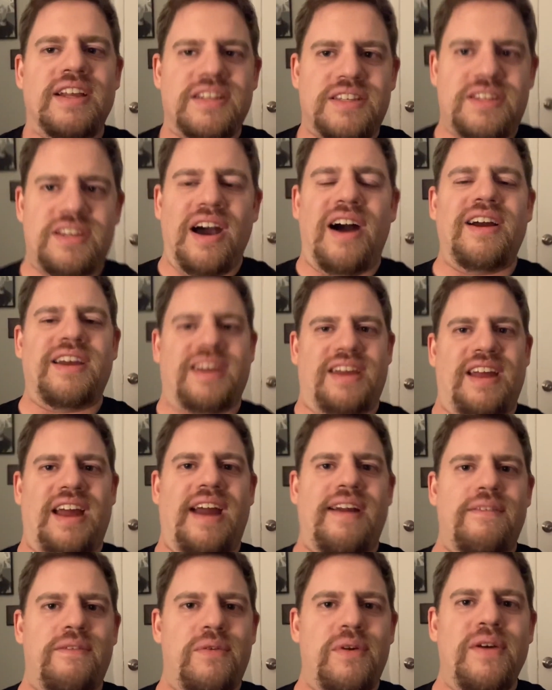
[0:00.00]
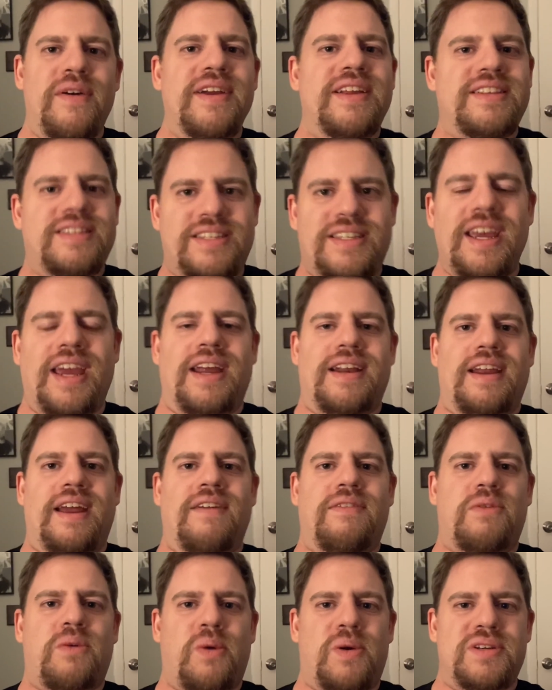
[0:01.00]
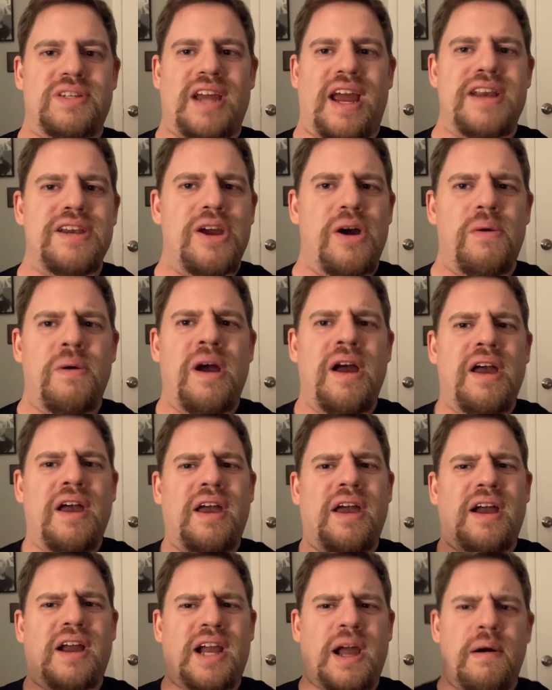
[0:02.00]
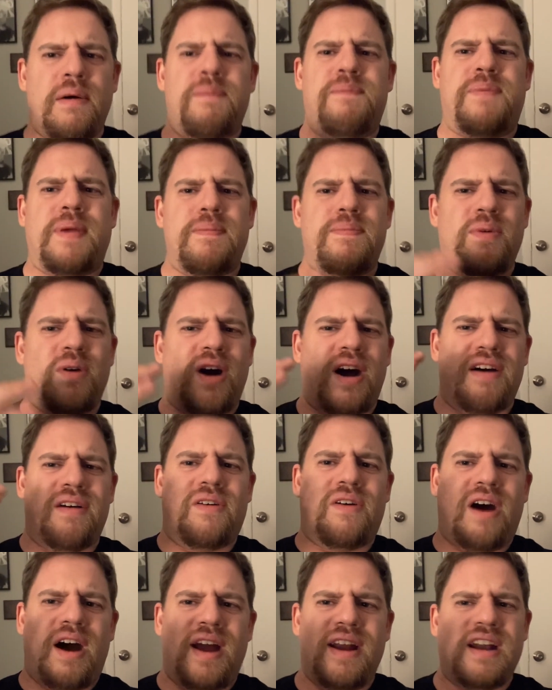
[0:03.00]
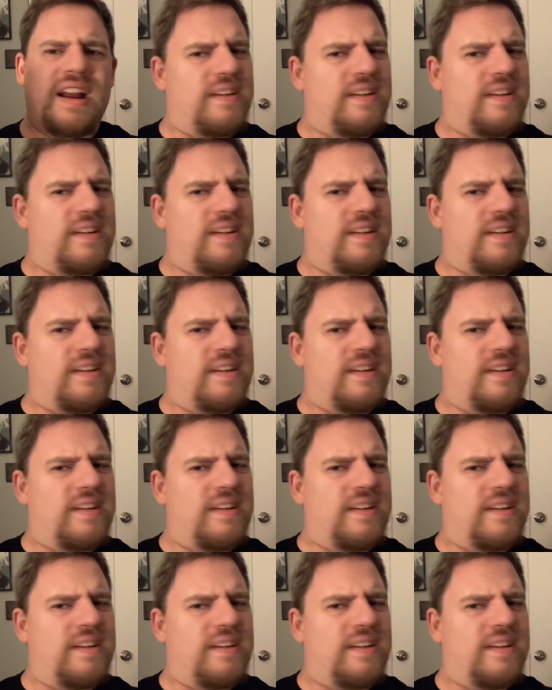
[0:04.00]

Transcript: dug it. I really did. And of course, I know a couple people online.